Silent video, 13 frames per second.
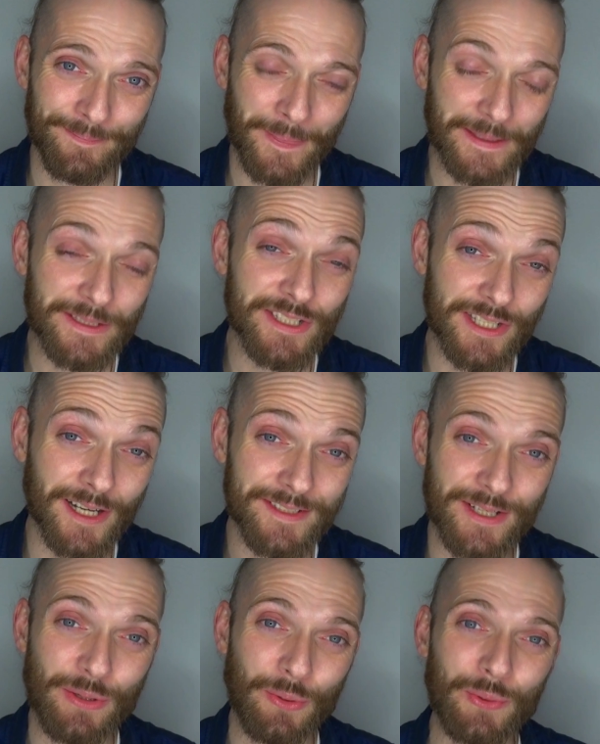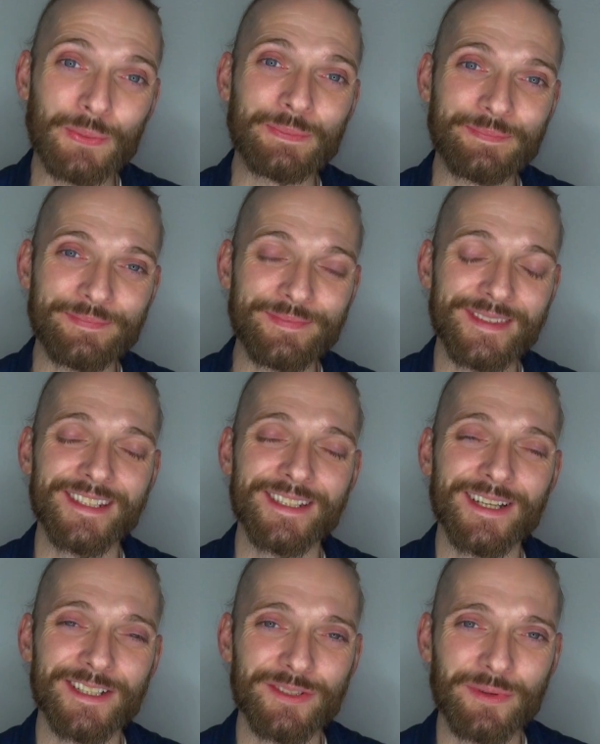It starts at home.
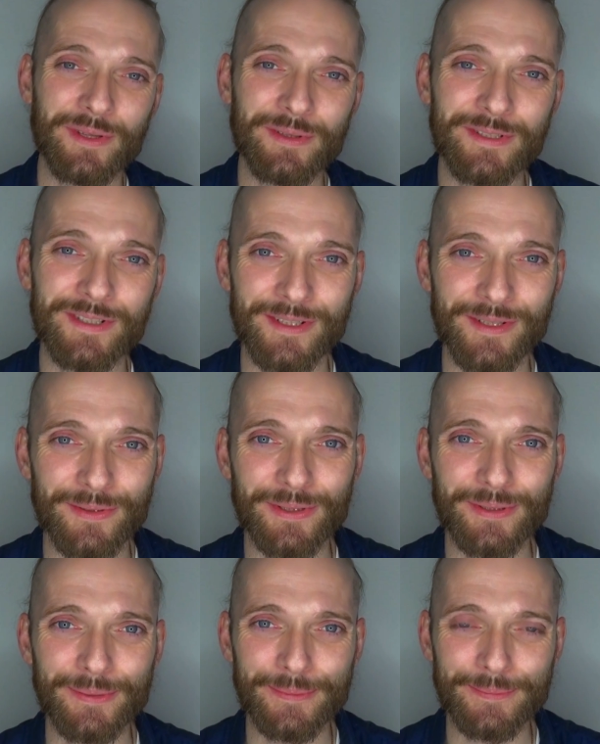Starts with us, you know.